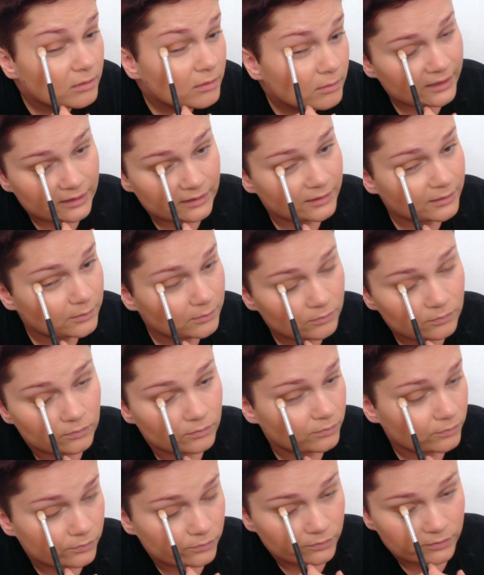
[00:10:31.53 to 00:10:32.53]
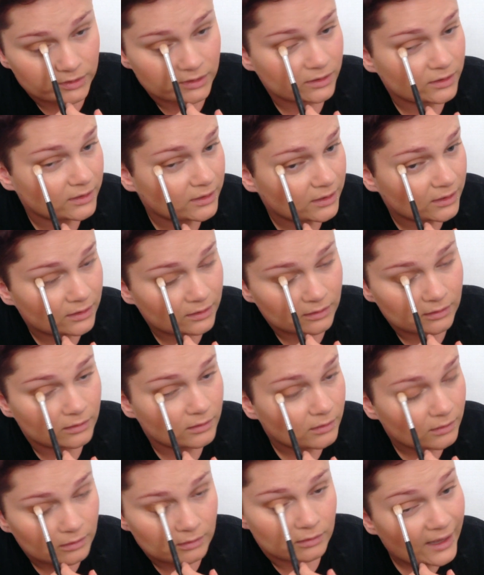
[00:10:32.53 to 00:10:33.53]
And it really
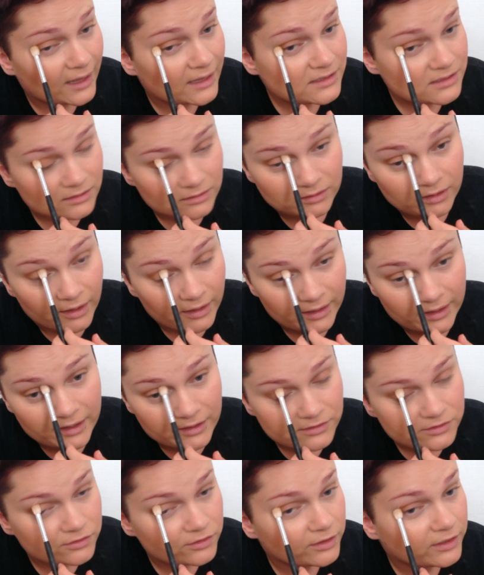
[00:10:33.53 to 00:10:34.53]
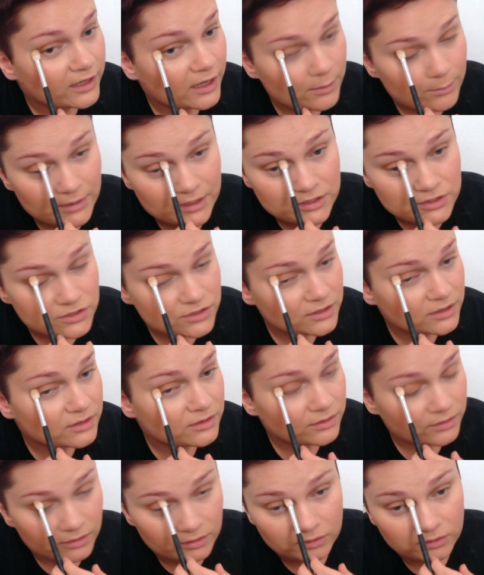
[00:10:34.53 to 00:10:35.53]
adds a lot of extra dimension
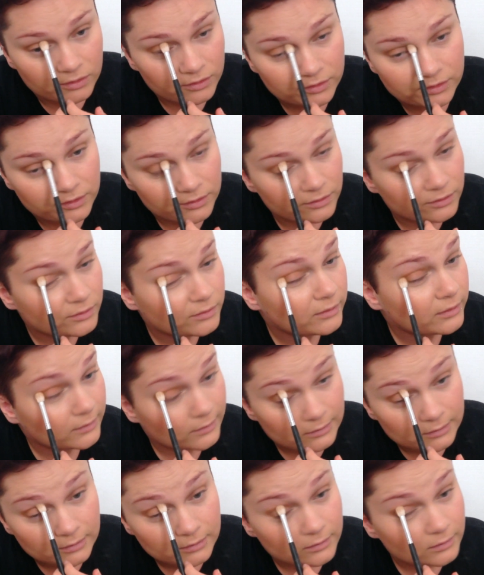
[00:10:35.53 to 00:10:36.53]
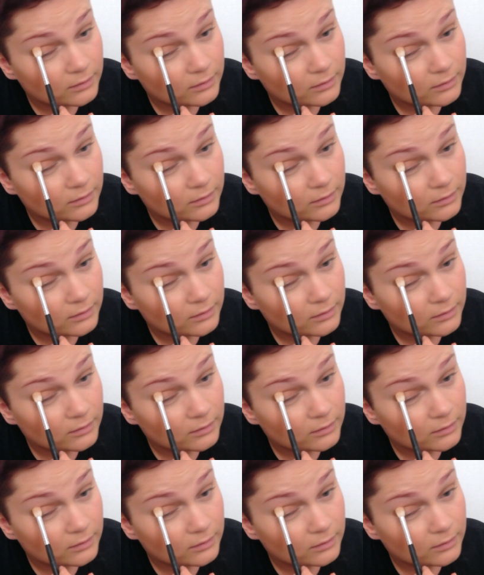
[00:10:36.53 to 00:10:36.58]
to the look you're doing.